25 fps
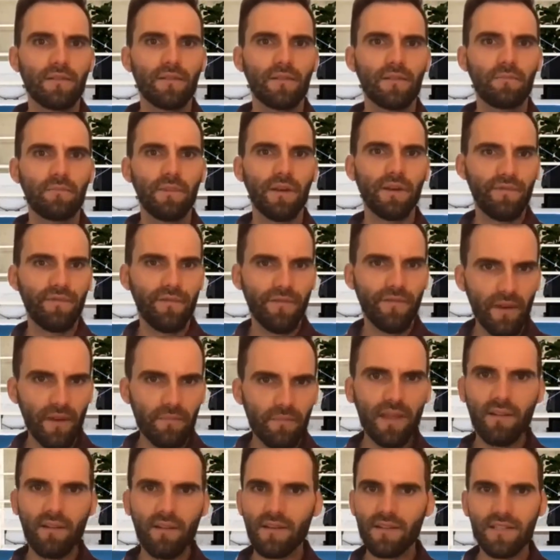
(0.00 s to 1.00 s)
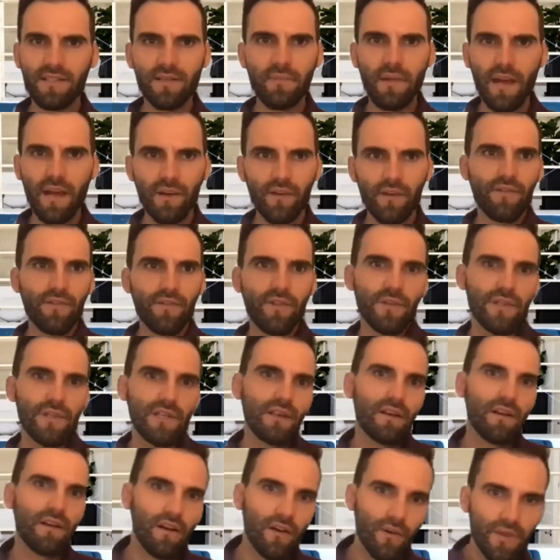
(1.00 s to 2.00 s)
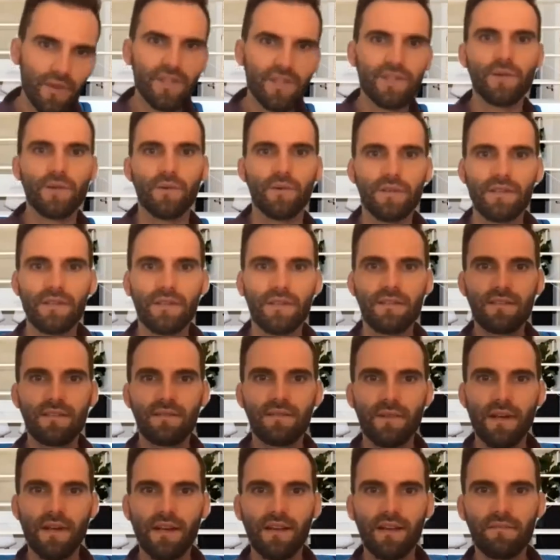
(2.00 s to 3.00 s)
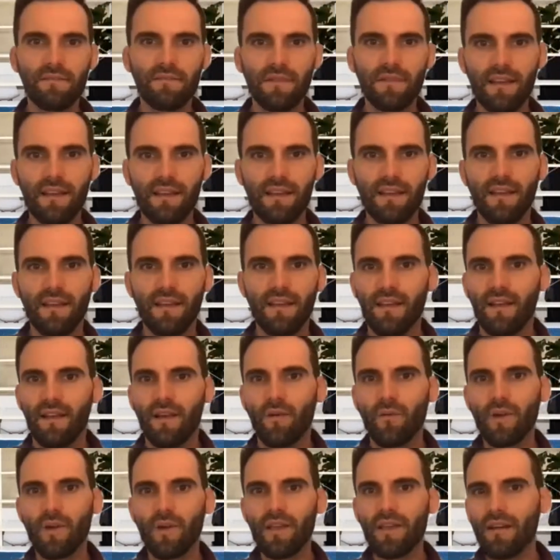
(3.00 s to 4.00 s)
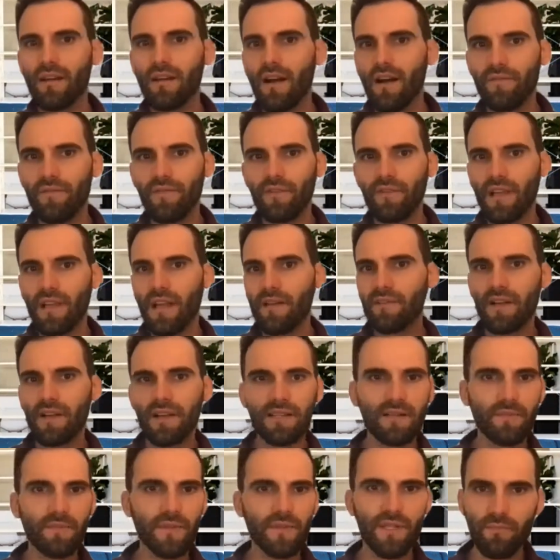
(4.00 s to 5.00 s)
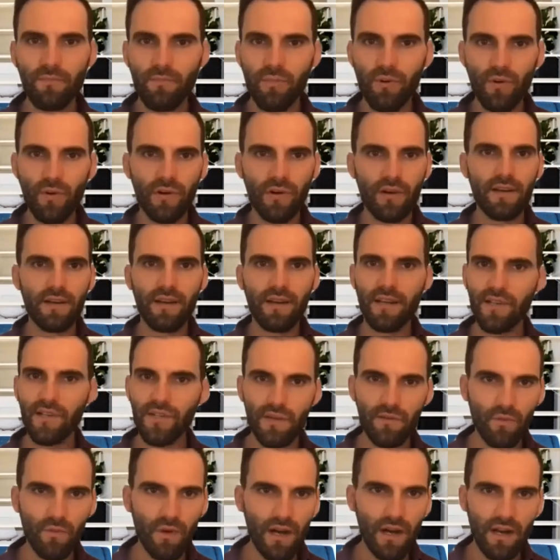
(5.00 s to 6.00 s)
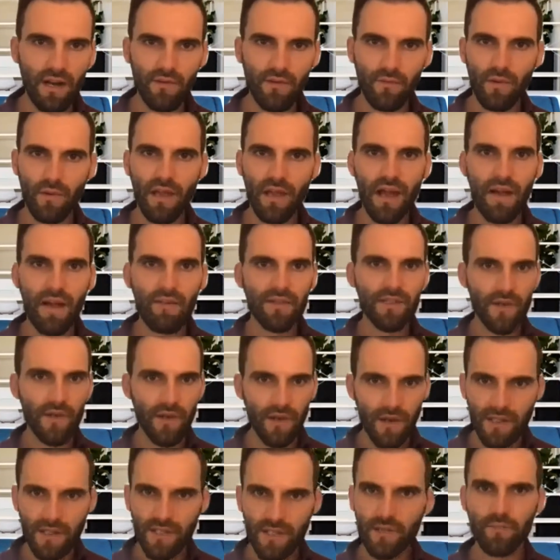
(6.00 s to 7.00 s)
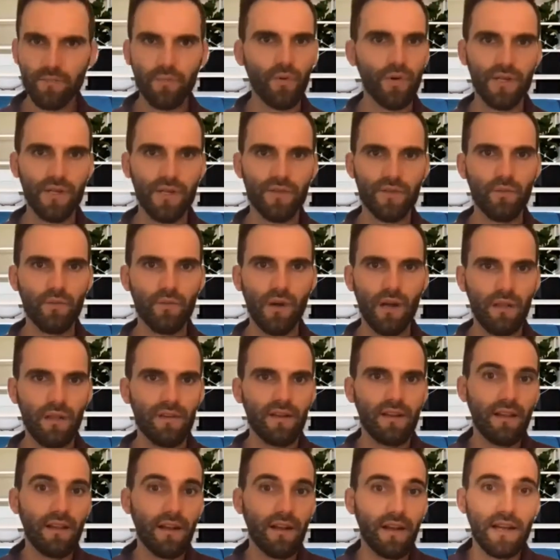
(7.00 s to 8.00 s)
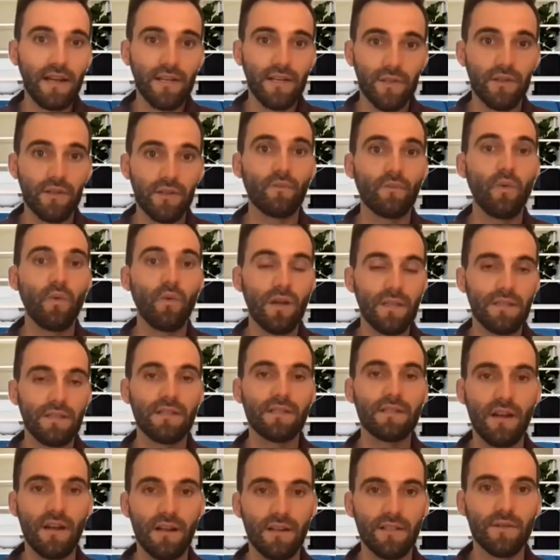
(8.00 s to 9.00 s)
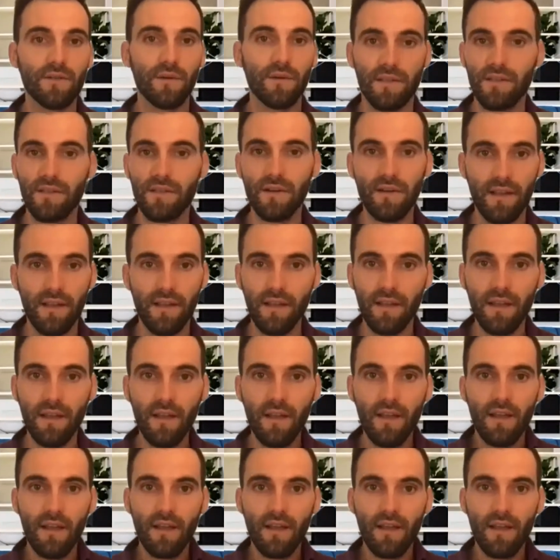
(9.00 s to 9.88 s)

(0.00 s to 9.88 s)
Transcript: But from there, it's a matter of using our resources, right? Like we offer live customer support nationwide. We have attorney support as well if a client actually wants to talk to an attorney.